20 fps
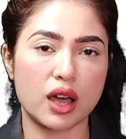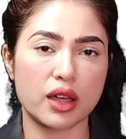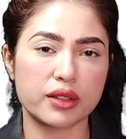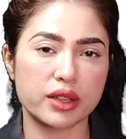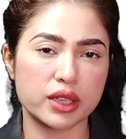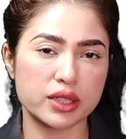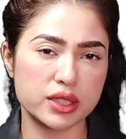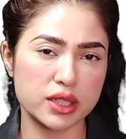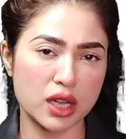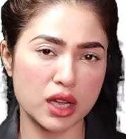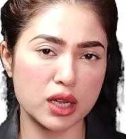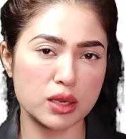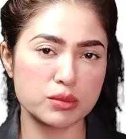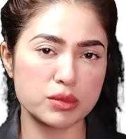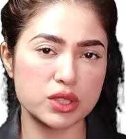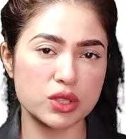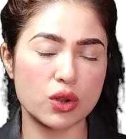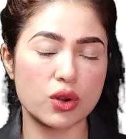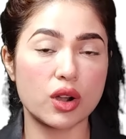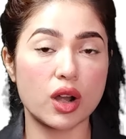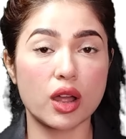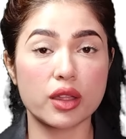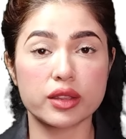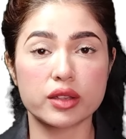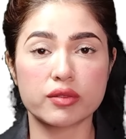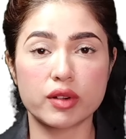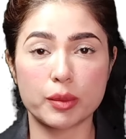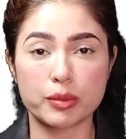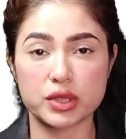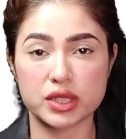are they terms or are
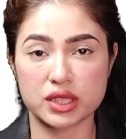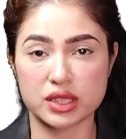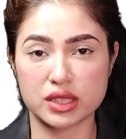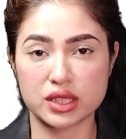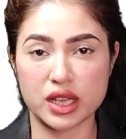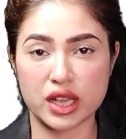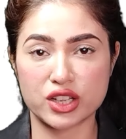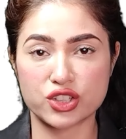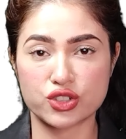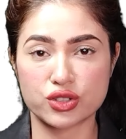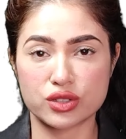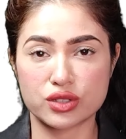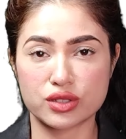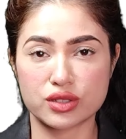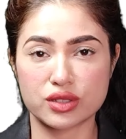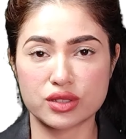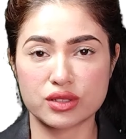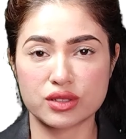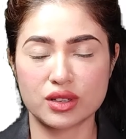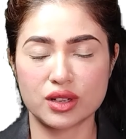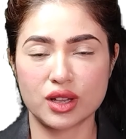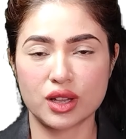they representations?